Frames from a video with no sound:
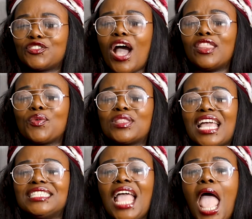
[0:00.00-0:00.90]
So I thought
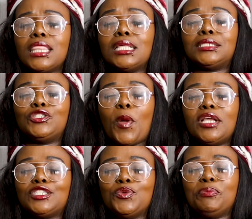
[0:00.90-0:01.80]
that the
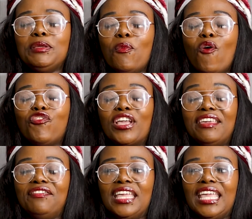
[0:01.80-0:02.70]
situation would be more
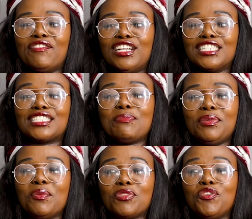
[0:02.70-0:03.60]
forgiving if I just
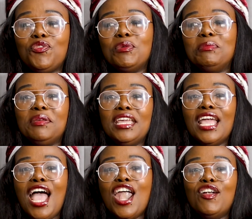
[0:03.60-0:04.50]
appear with a human
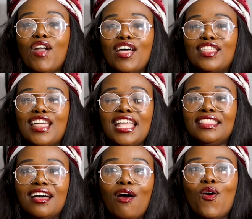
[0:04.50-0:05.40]
being rather than
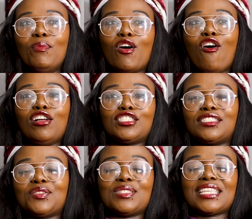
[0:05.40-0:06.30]
the, oh my gosh,
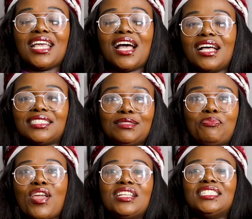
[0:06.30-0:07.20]
she's
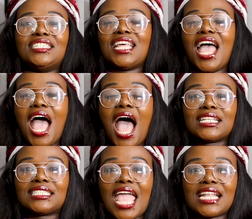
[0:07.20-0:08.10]
pregnant
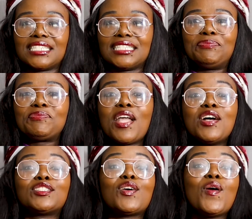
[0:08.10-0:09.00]
scandal.
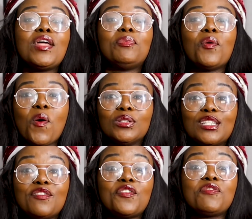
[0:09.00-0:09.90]
So lo and behold,
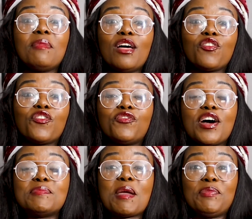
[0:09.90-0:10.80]
in the 5th month of
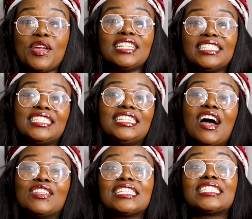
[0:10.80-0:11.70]
my pregnancy
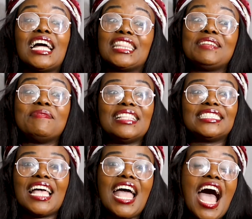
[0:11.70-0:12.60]
now, this is now 3
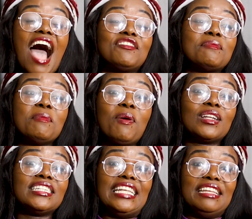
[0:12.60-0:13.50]
months after my
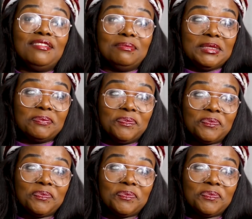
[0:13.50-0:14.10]
partner left me,